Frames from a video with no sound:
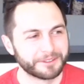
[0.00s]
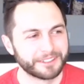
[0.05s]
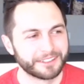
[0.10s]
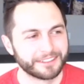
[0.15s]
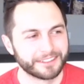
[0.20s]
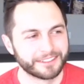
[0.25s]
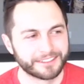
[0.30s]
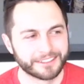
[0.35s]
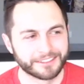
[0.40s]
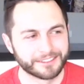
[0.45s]

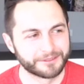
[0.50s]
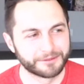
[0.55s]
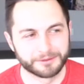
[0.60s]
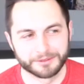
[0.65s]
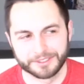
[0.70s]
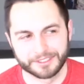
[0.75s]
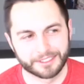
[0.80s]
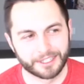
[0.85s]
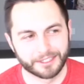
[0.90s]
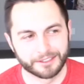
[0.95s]
This is
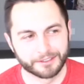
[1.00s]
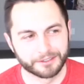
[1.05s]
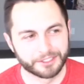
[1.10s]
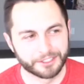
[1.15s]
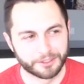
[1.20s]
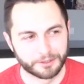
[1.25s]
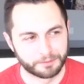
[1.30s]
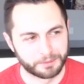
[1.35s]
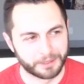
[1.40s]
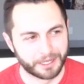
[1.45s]
a side note.
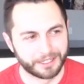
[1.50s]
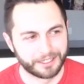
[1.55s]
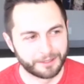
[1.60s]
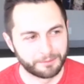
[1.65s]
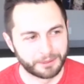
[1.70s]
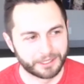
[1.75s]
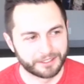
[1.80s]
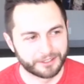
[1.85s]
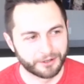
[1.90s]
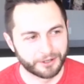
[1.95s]
Did you buy any
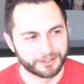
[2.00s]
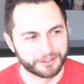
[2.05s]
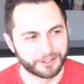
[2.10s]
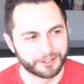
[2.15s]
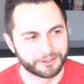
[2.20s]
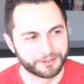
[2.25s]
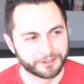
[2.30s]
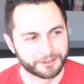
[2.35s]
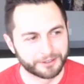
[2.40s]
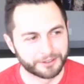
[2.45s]
Bitcoin
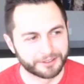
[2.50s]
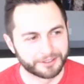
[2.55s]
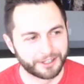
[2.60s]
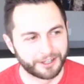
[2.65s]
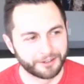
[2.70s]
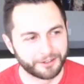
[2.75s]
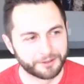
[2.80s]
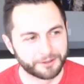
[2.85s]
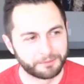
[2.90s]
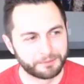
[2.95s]
on
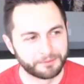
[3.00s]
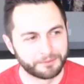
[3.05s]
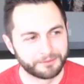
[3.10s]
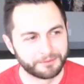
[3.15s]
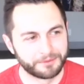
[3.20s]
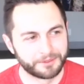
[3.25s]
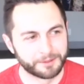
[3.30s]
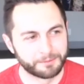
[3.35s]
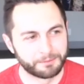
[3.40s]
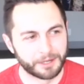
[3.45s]

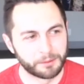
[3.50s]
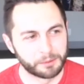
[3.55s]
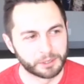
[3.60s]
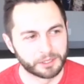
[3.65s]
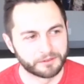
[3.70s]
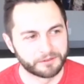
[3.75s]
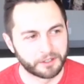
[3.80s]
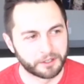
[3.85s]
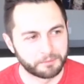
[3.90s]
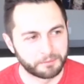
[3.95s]
the bubble
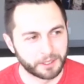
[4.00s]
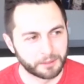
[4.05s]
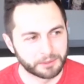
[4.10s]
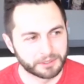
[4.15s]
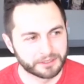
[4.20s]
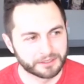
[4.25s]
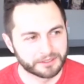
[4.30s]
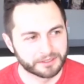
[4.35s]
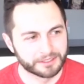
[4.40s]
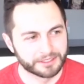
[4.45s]
of all
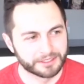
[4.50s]
bubbles?